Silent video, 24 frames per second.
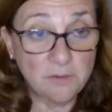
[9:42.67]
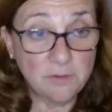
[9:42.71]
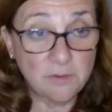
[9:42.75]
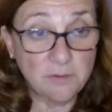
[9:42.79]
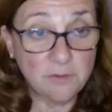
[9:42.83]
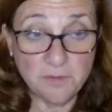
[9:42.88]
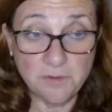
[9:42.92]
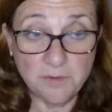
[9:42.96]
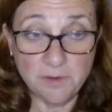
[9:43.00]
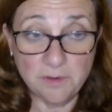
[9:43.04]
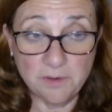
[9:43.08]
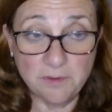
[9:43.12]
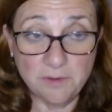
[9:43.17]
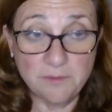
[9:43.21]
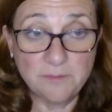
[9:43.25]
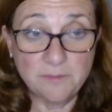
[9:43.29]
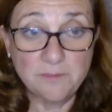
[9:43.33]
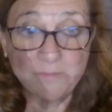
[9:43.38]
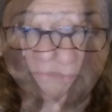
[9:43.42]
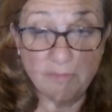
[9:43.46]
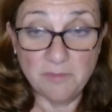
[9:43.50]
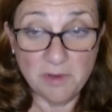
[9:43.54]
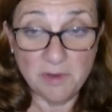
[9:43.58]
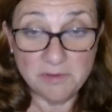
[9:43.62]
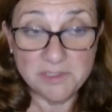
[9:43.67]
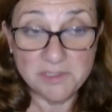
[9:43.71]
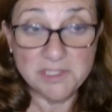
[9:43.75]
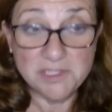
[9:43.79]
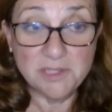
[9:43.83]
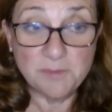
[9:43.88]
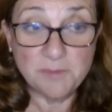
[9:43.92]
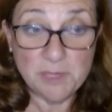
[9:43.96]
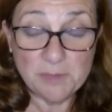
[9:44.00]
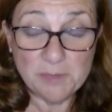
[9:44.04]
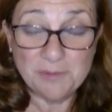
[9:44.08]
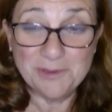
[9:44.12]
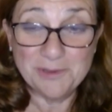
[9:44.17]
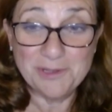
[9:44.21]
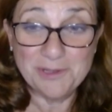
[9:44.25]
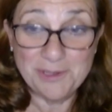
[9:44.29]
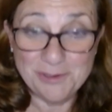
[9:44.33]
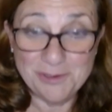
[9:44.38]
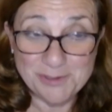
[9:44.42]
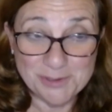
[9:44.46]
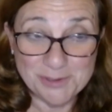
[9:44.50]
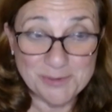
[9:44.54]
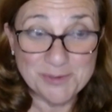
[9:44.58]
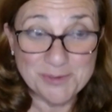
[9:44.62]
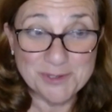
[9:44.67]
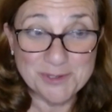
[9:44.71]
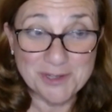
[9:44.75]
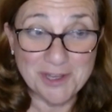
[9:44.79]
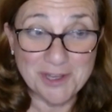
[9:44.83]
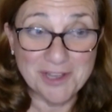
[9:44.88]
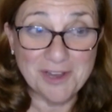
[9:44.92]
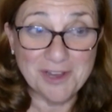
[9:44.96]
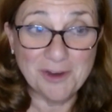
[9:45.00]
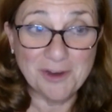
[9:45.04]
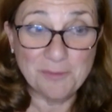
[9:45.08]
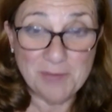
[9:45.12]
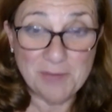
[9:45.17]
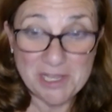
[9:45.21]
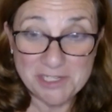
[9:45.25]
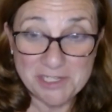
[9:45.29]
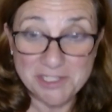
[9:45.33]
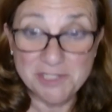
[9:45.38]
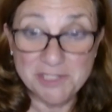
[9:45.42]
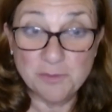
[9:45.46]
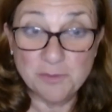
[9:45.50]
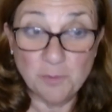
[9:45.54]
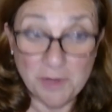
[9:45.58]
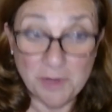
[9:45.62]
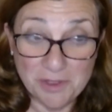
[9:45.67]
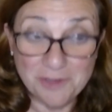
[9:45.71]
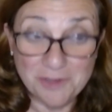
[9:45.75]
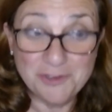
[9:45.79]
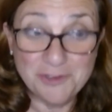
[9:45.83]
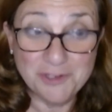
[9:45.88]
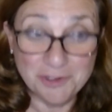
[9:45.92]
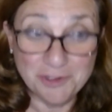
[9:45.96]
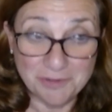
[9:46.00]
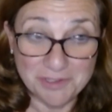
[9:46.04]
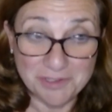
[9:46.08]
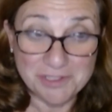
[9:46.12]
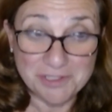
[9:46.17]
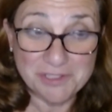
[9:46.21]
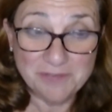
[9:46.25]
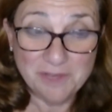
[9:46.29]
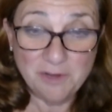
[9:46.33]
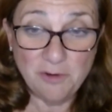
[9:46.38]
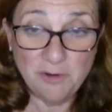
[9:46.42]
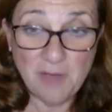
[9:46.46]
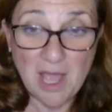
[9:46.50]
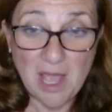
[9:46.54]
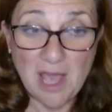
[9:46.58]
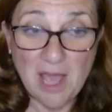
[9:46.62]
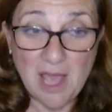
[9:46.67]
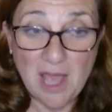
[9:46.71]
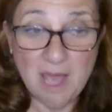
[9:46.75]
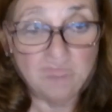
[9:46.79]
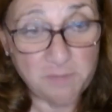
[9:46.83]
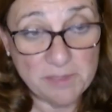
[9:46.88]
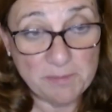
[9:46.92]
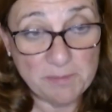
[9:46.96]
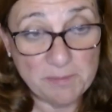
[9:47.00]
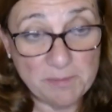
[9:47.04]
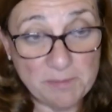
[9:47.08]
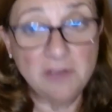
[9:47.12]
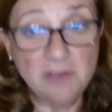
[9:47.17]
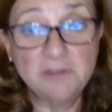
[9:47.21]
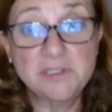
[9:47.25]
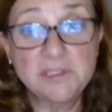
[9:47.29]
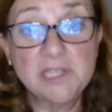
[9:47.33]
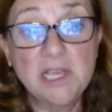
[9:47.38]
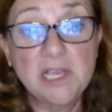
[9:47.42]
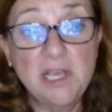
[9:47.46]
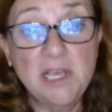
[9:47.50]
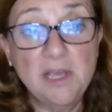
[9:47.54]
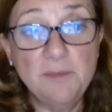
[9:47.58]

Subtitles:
a referral. Most of the people that use UberDoc are patients with insurance who have PPOs